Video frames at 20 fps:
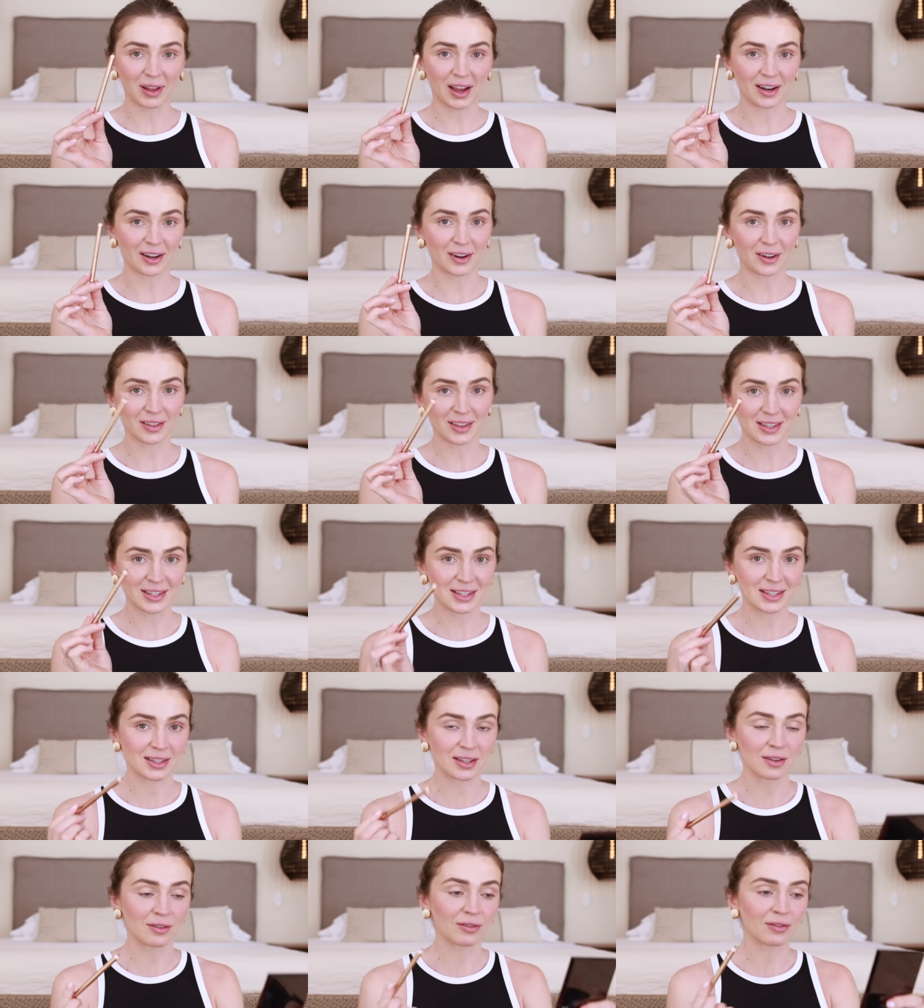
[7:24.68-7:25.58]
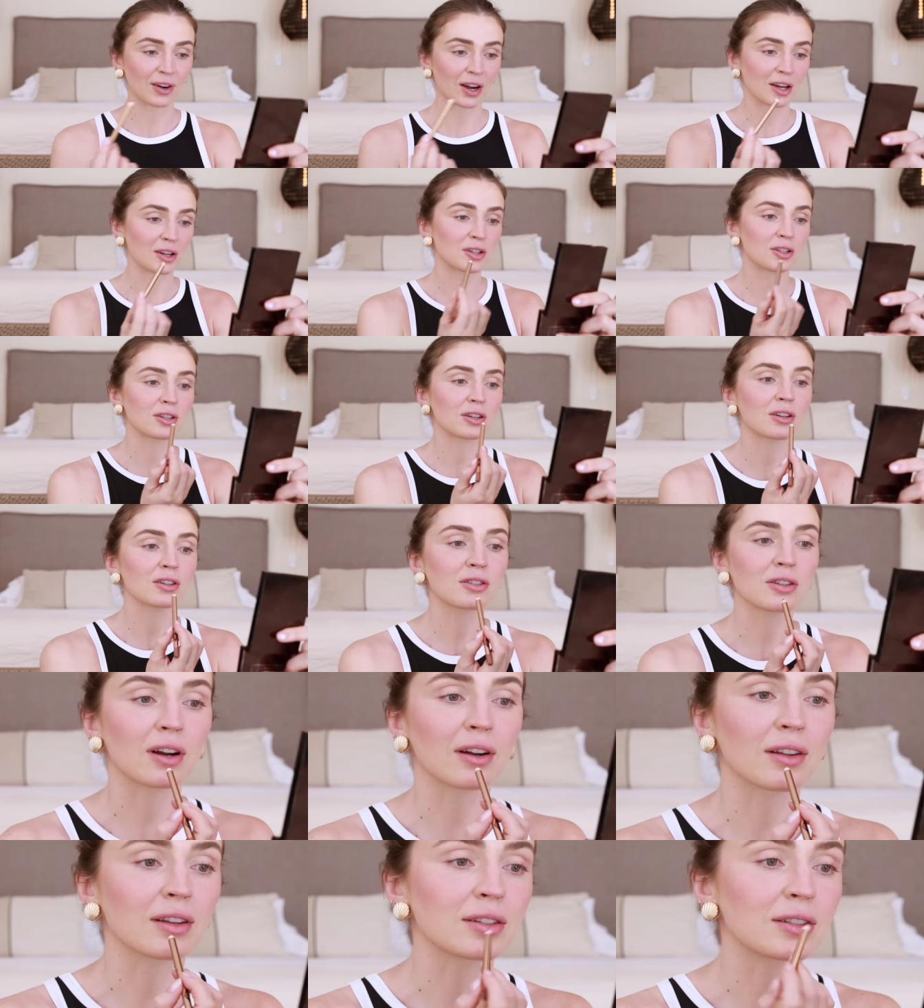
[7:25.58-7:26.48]
liner, this is the fresh
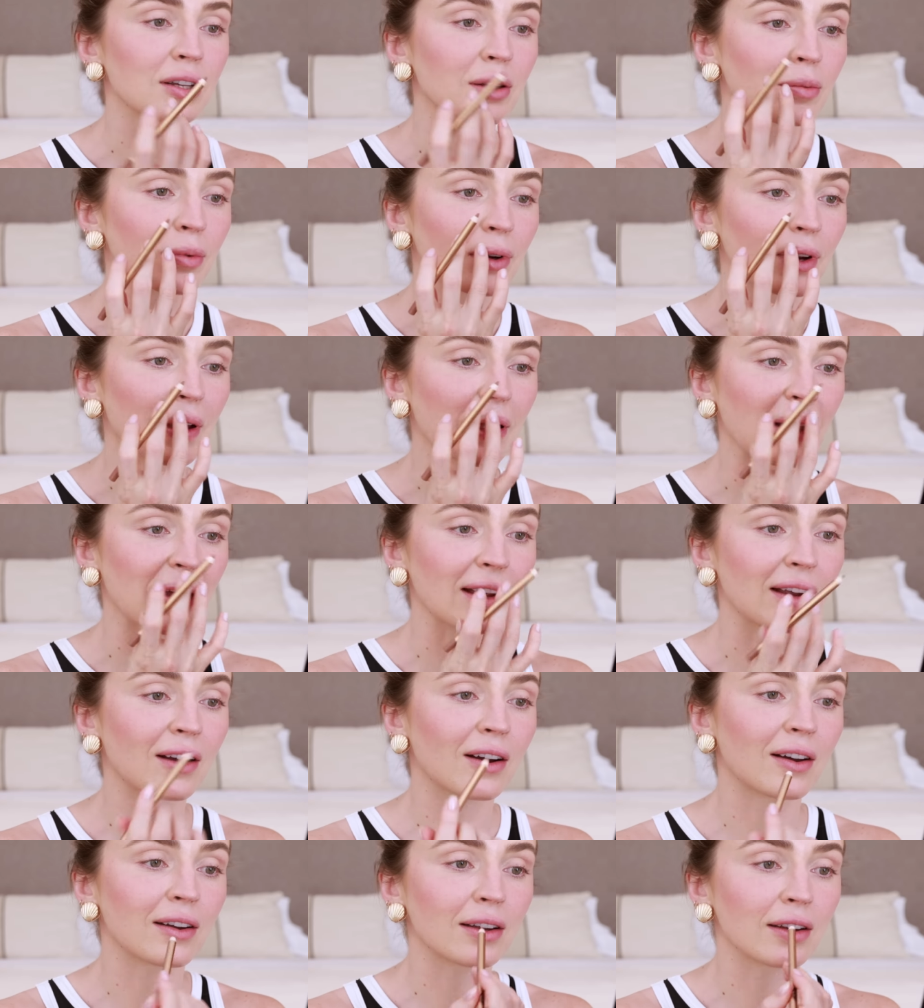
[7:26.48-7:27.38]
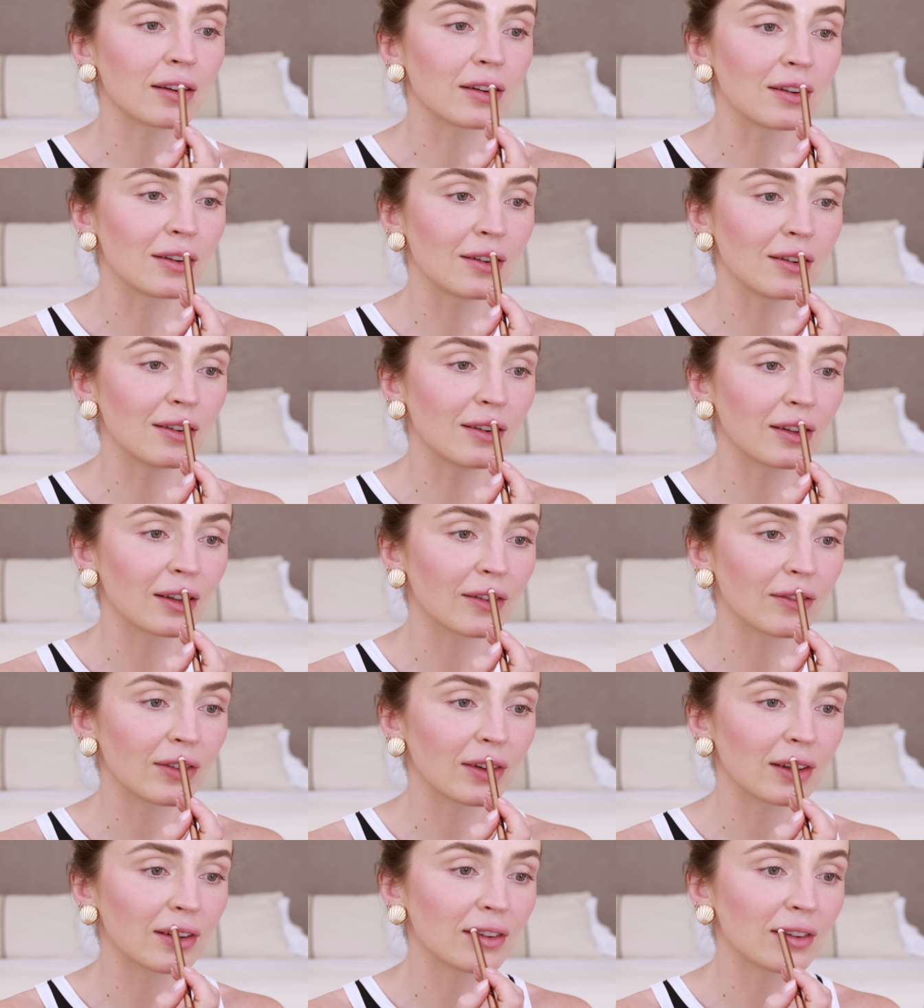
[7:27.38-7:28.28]
Charlotte Tilbury Iconic Nude
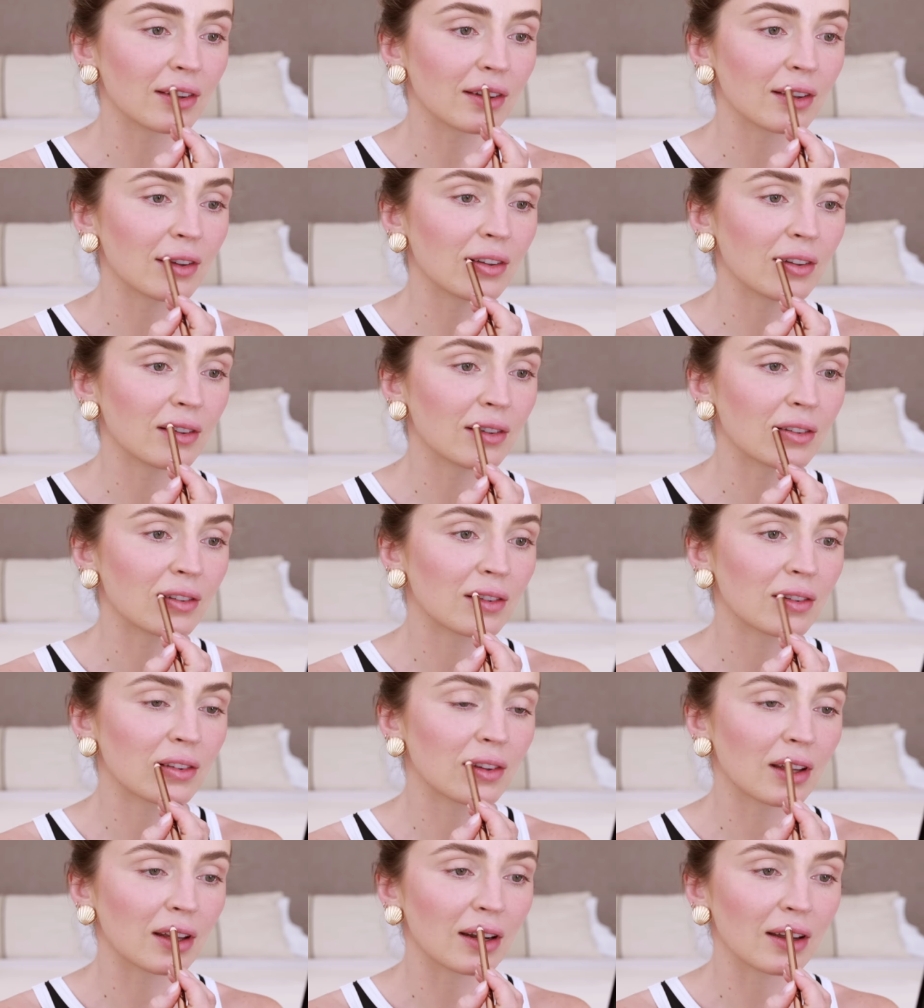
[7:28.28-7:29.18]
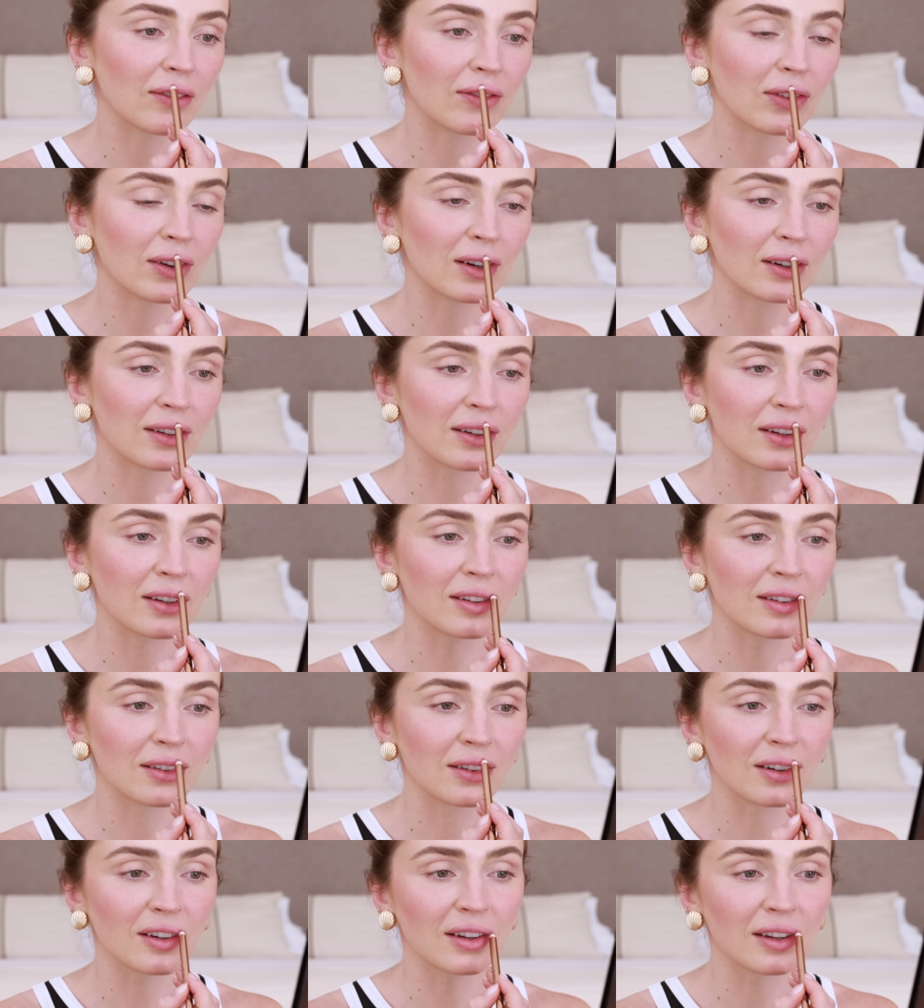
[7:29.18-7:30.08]
Lip Pencil that I
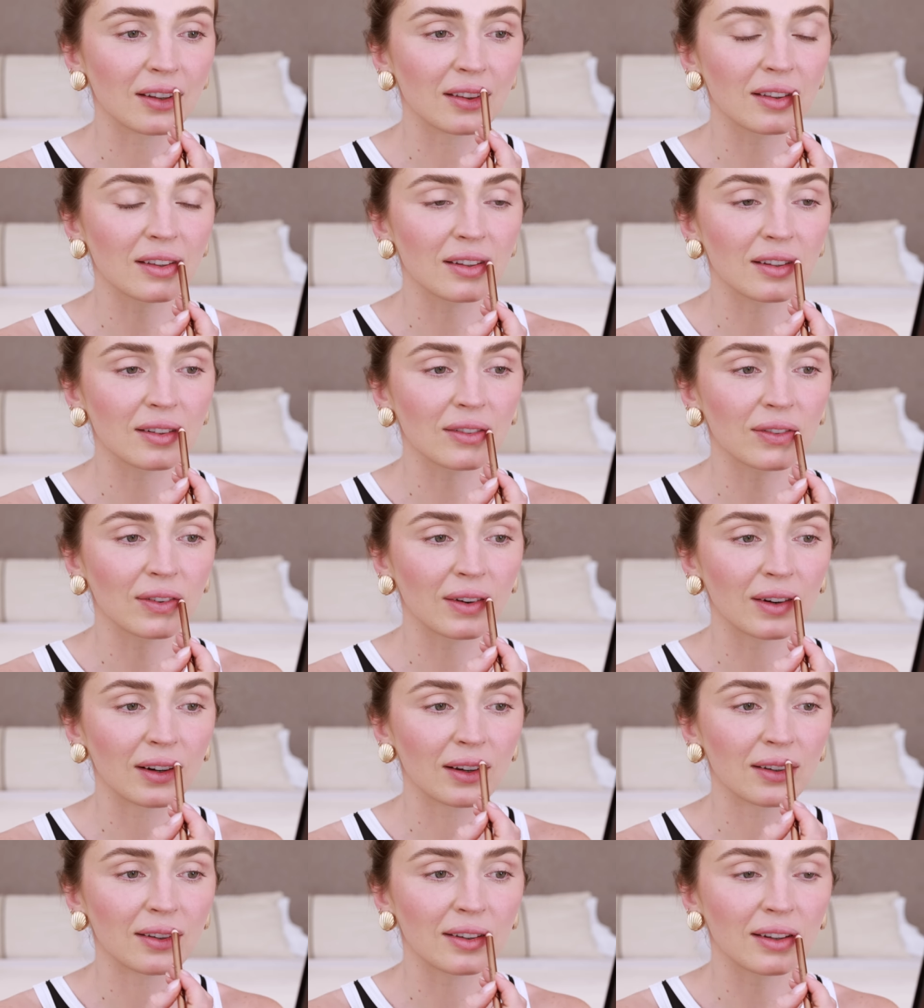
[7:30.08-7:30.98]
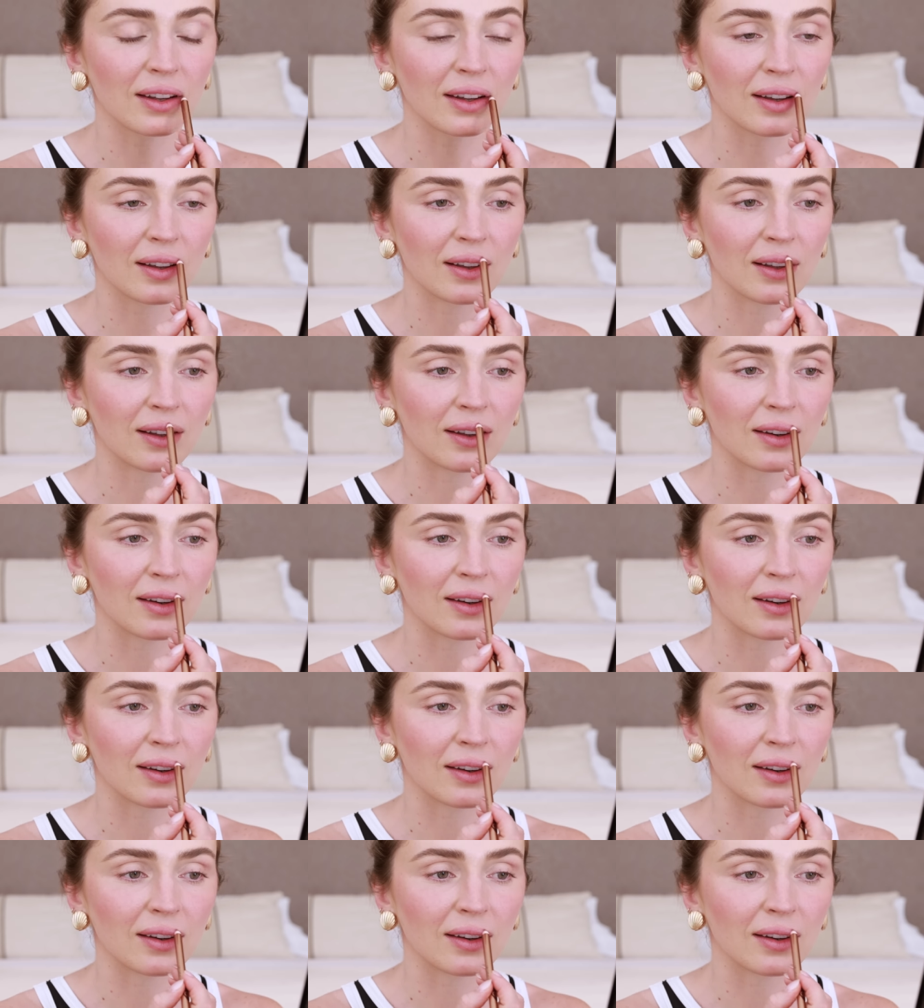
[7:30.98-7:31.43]
purchased during the Sephora sale,